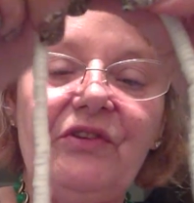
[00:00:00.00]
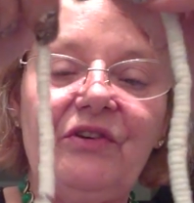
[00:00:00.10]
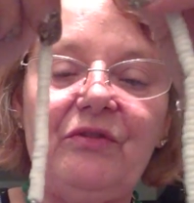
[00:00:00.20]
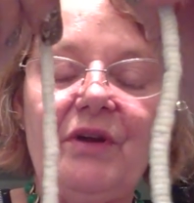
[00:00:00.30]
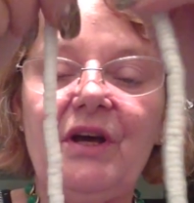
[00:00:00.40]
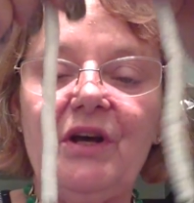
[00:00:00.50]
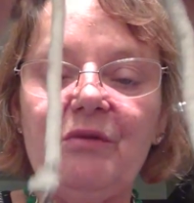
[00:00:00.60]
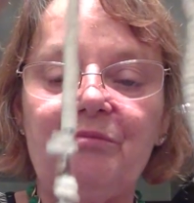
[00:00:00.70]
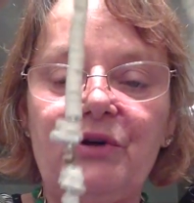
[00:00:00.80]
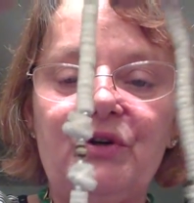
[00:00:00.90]
is
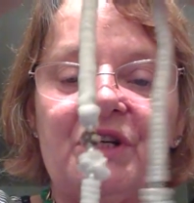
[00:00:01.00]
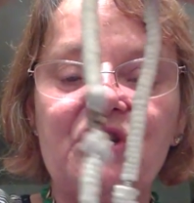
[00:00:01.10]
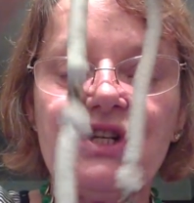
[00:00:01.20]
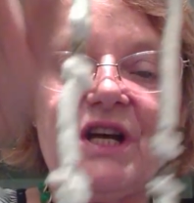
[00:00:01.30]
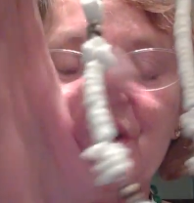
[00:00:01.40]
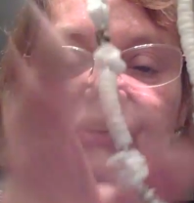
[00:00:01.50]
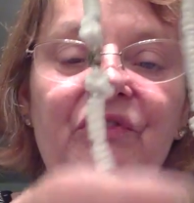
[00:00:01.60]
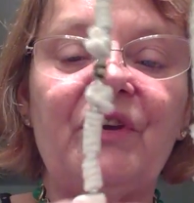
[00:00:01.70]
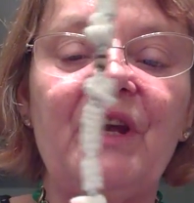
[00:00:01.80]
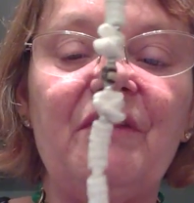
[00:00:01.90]
um, puka
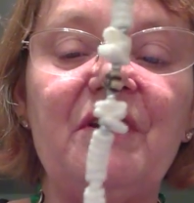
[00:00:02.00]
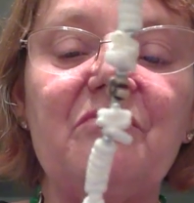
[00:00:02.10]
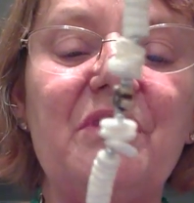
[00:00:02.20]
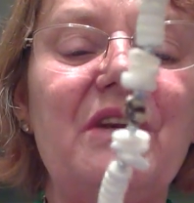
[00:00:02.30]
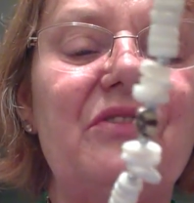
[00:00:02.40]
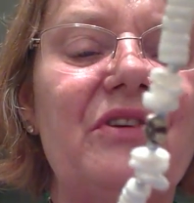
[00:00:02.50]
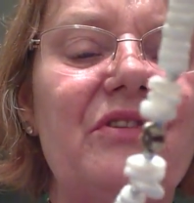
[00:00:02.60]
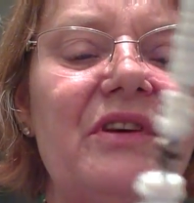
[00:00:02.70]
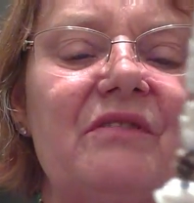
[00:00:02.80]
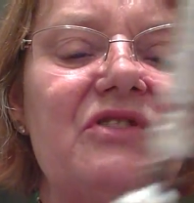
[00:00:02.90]
shells and then pieces
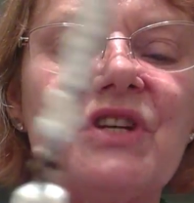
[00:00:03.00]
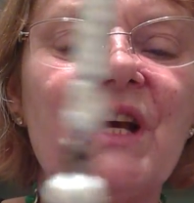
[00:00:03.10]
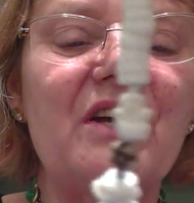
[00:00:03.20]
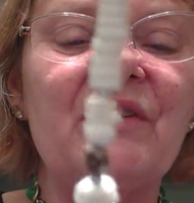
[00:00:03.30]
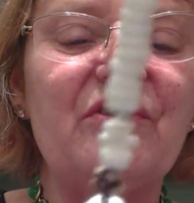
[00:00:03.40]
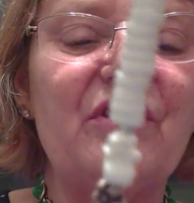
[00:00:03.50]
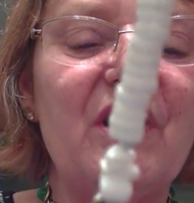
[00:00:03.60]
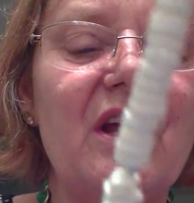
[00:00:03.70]
of shells,